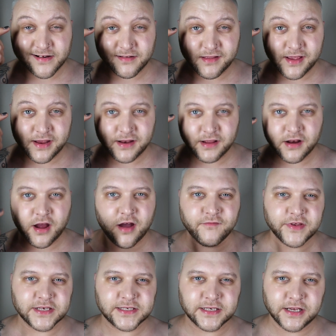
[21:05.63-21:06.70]
line, and
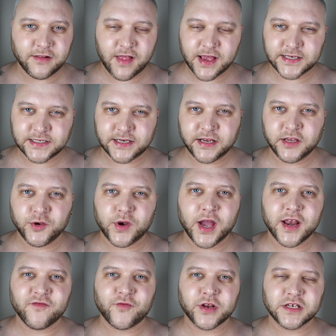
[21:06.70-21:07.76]
obviously glass skin, you
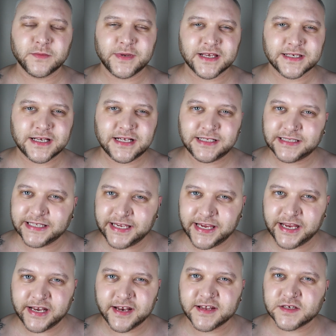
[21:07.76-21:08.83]
kind of want it to be as
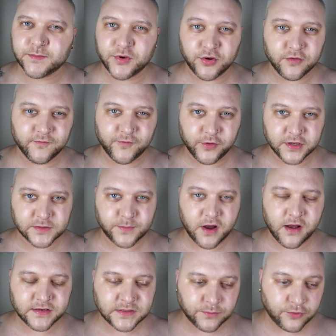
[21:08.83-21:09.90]
clean and as beautiful as
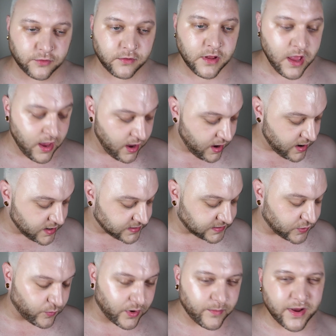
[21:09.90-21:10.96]
possible.
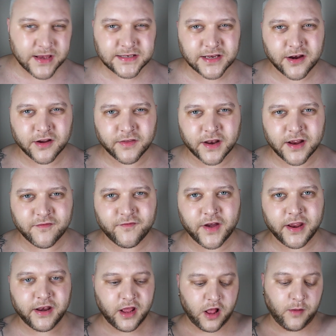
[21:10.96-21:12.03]
So one mascara that I
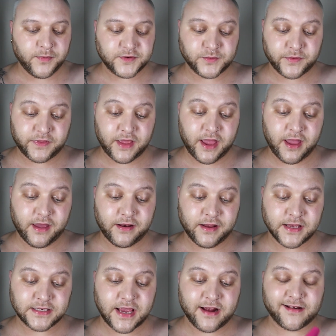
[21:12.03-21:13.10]
find helps with that
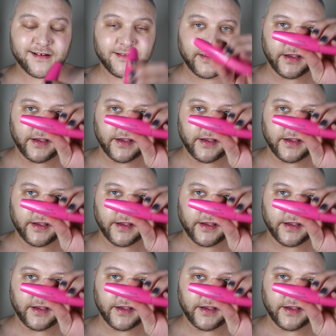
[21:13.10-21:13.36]
is actually